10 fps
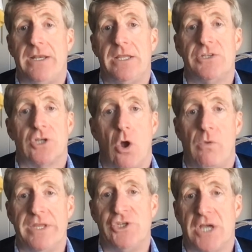is
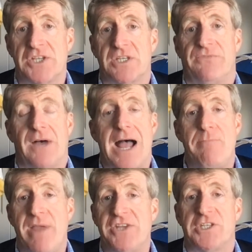only justified
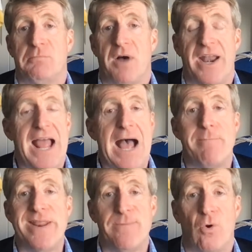based upon how
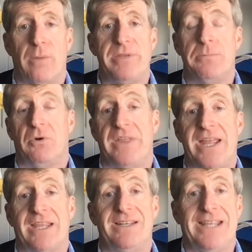many more people they
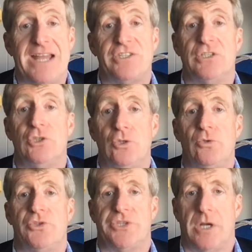can get to
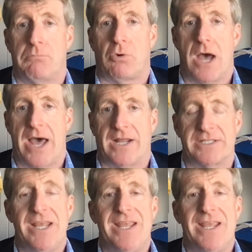use their product.